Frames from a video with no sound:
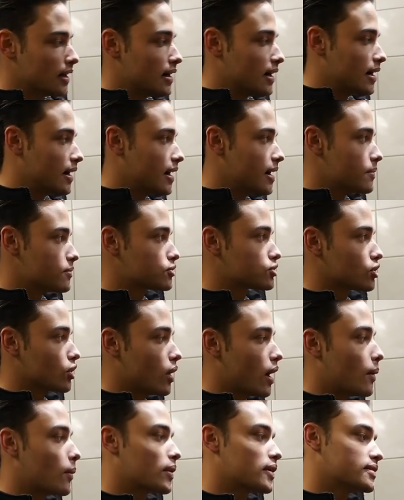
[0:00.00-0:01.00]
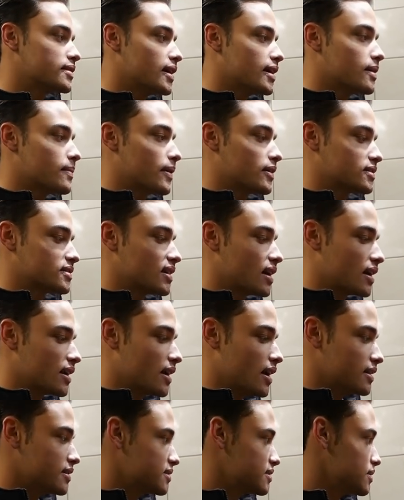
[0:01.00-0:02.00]
Um, so I want to take them
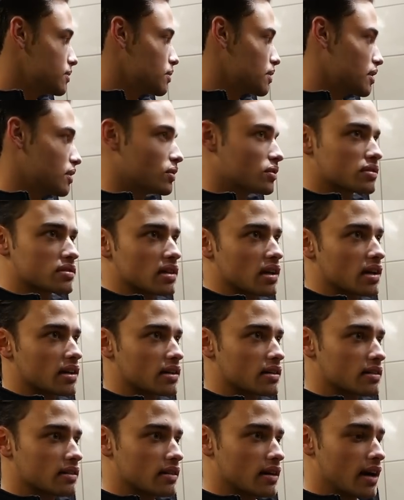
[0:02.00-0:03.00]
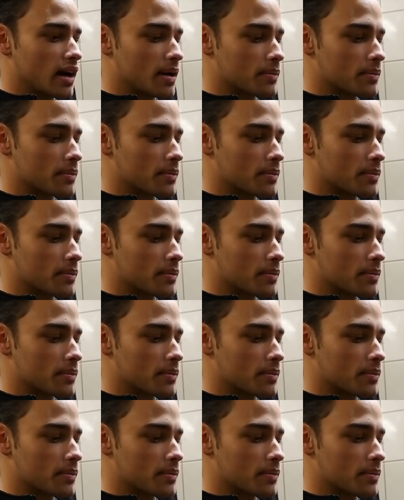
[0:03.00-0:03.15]
outside and see what it looks like. Okay.